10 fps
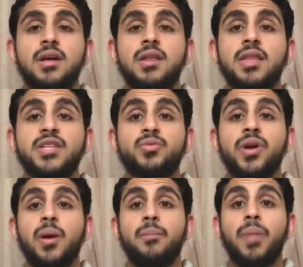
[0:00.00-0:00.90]
that we
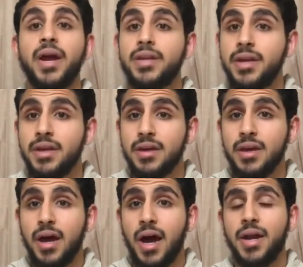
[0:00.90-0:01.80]
are biting
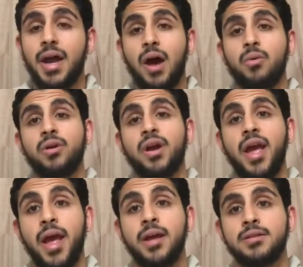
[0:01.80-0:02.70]
on our
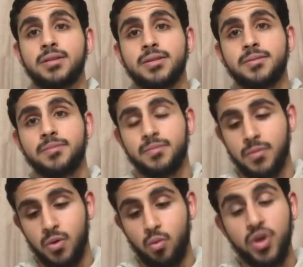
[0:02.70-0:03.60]
hands,
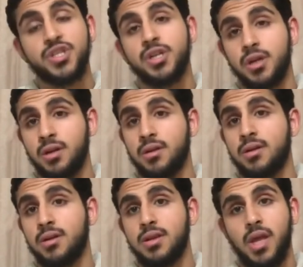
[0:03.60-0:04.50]
wishing
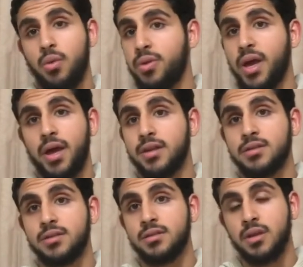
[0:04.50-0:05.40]
that we
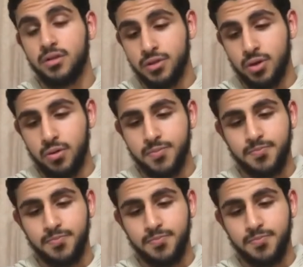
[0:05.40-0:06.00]
hadn't done so.